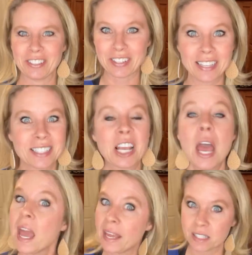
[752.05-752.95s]

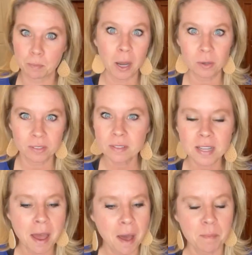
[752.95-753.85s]
It's potent,
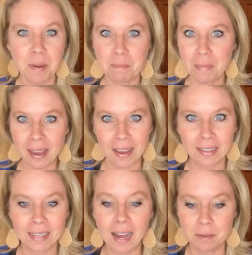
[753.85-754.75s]
but man,
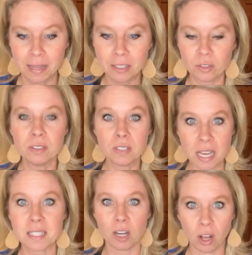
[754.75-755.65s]
I'm like, you can taste
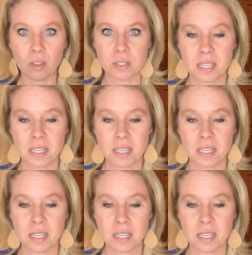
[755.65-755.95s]
all those things.